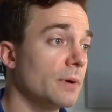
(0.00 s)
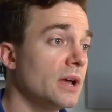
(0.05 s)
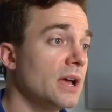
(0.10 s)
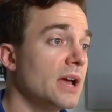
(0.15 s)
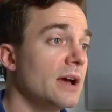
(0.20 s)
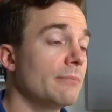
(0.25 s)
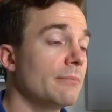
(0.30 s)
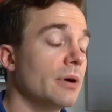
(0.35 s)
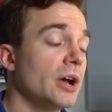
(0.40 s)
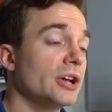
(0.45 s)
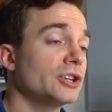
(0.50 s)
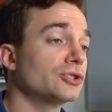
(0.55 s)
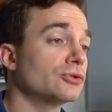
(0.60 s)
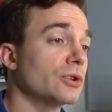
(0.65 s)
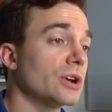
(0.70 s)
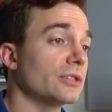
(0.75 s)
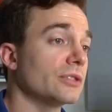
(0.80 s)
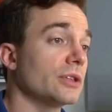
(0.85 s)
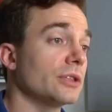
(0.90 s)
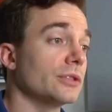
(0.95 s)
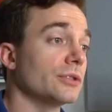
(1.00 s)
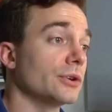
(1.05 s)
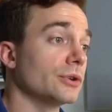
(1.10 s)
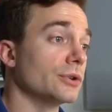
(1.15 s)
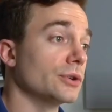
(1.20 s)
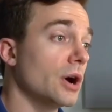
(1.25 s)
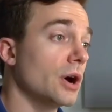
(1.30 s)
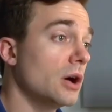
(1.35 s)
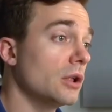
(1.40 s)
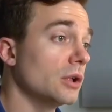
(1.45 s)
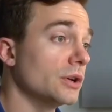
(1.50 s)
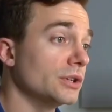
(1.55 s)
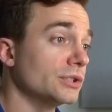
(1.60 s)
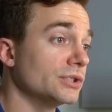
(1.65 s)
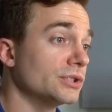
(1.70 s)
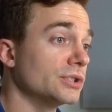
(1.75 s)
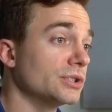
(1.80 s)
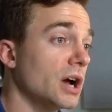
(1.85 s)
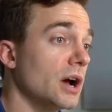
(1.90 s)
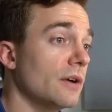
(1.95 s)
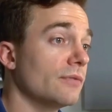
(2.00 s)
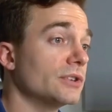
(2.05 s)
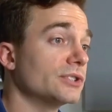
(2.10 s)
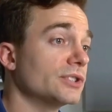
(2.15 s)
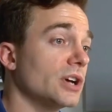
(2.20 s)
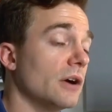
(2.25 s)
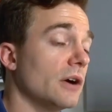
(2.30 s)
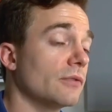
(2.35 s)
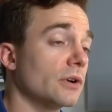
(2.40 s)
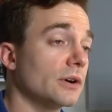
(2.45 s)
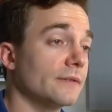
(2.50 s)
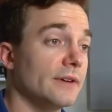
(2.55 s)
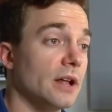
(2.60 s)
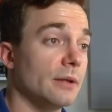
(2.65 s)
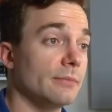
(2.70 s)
by strengthening their knowledge of the software development